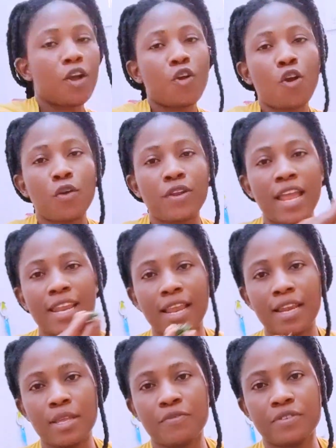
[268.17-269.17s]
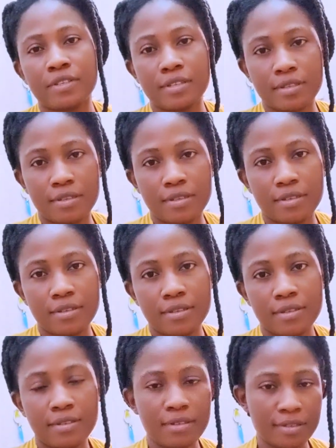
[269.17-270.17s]
coriander leaves,
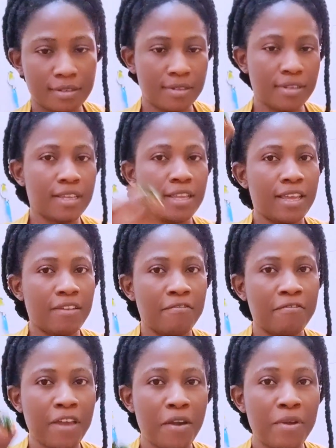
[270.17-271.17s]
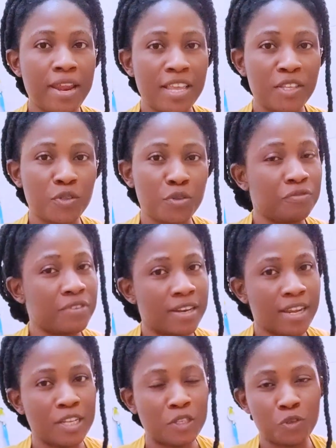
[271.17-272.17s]
very
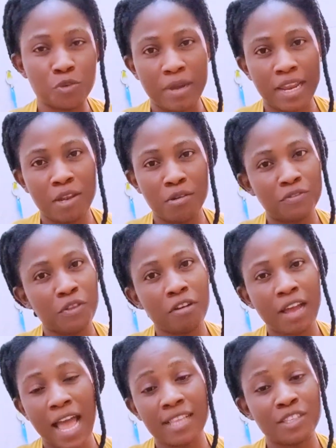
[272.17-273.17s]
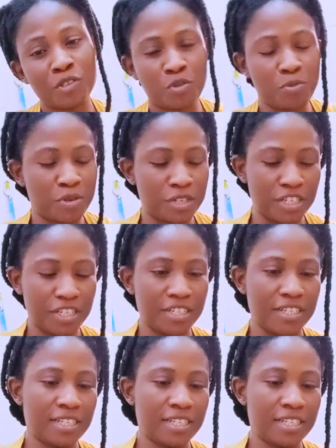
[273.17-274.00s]
little, my love. Don't add too much.